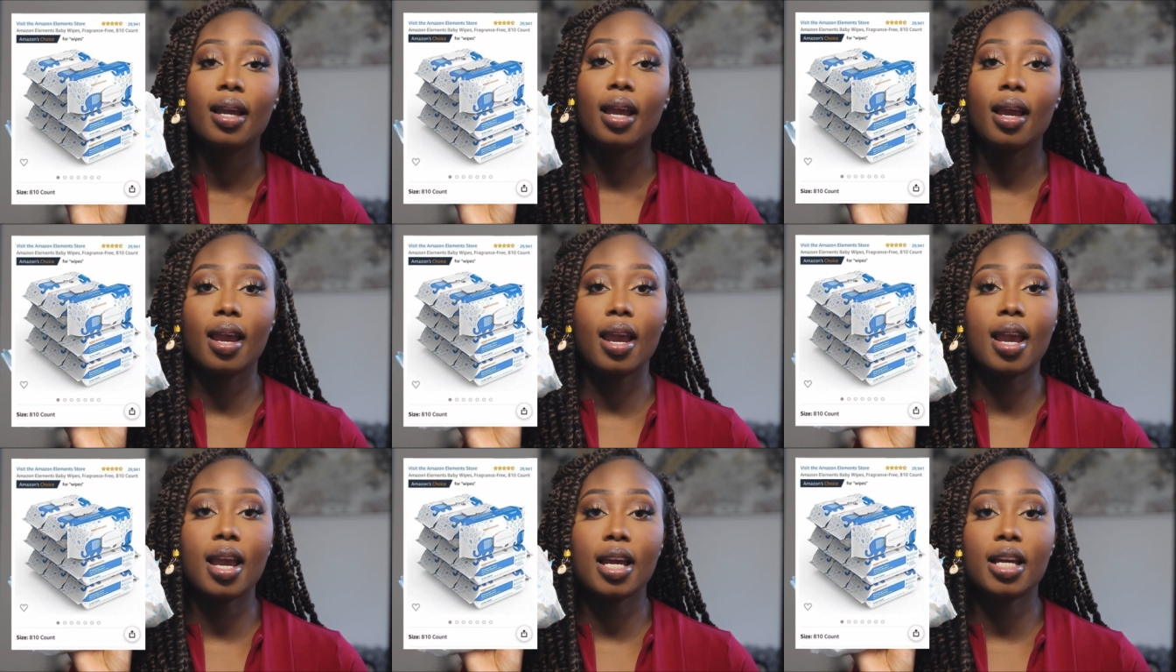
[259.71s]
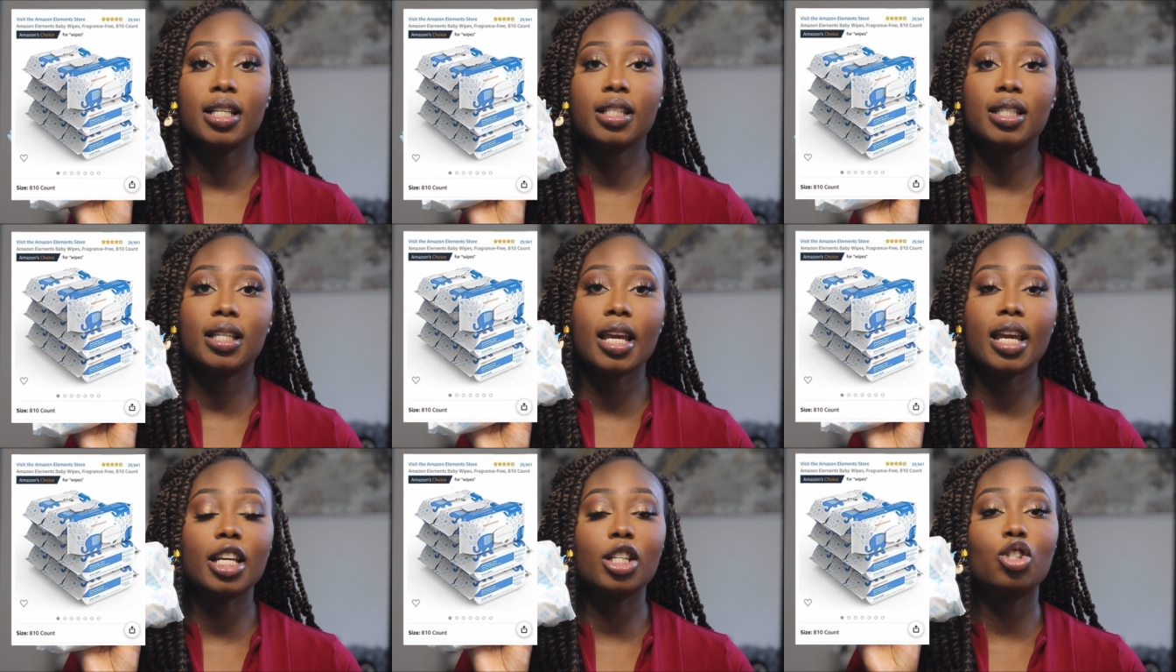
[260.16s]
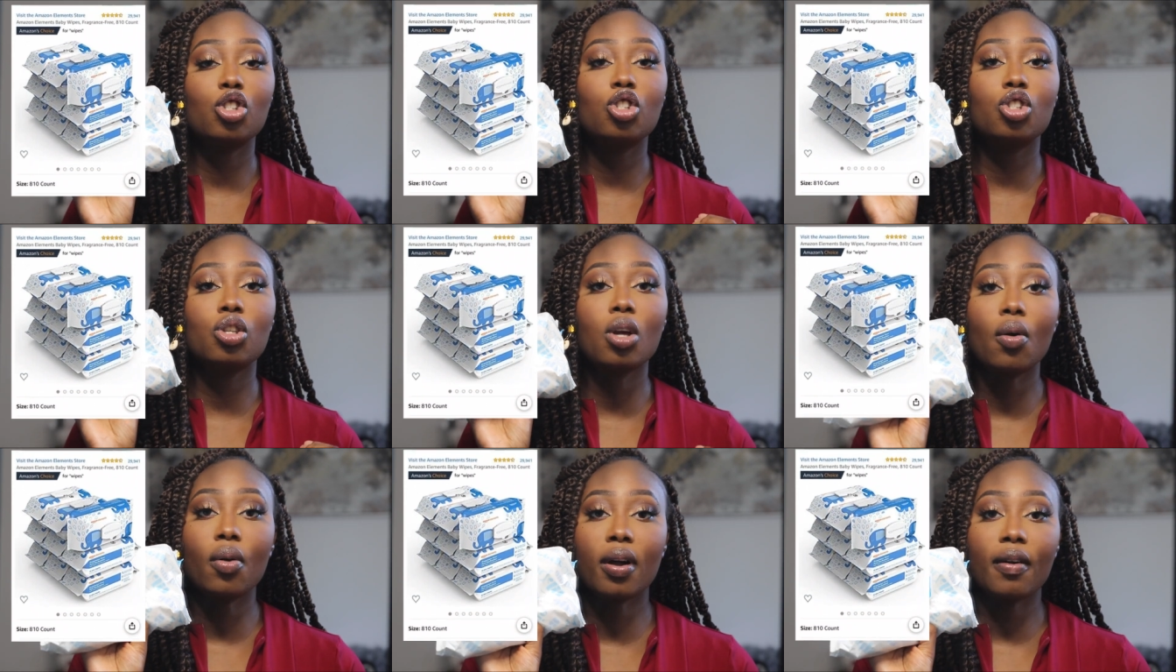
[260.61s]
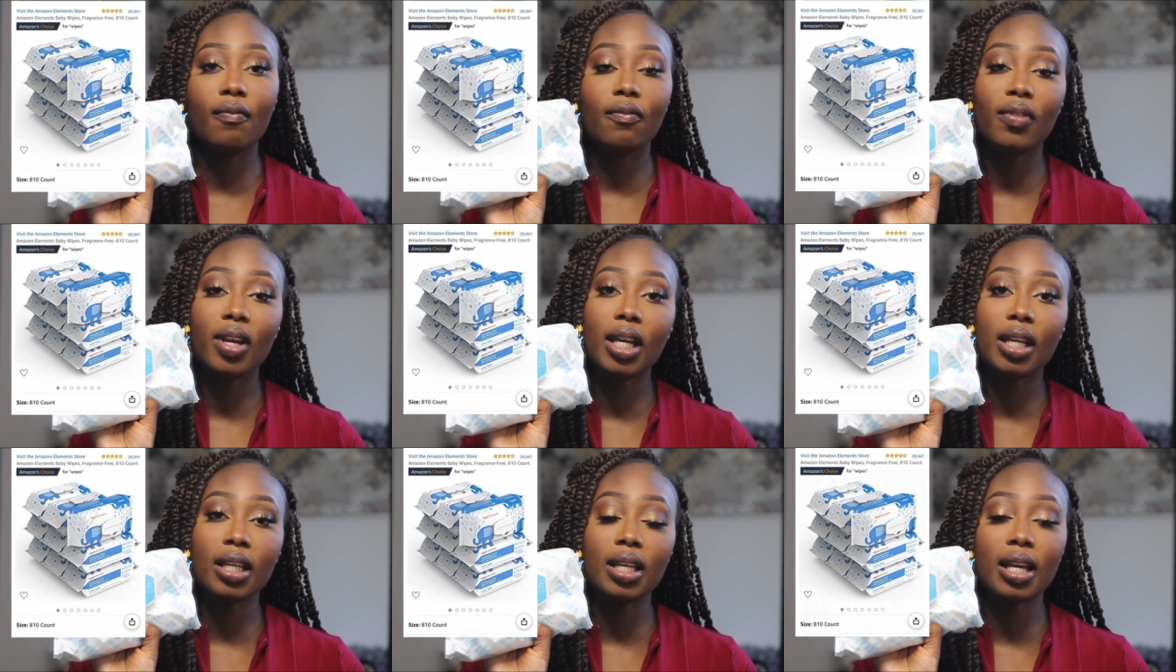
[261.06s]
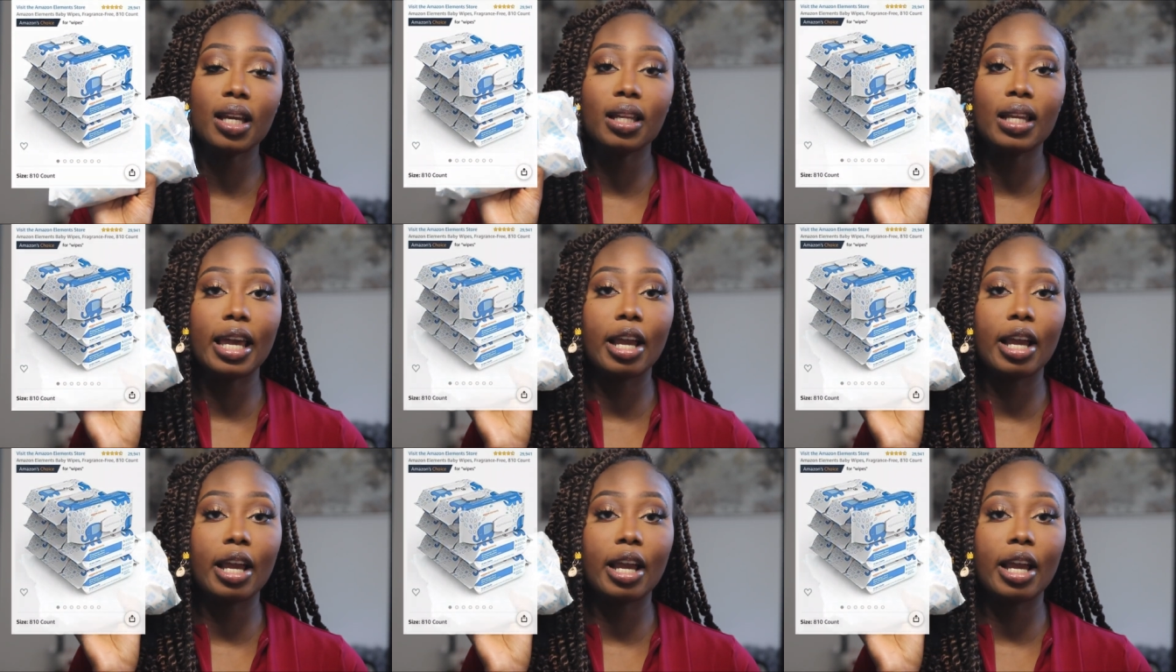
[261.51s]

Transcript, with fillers: And it's so convenient.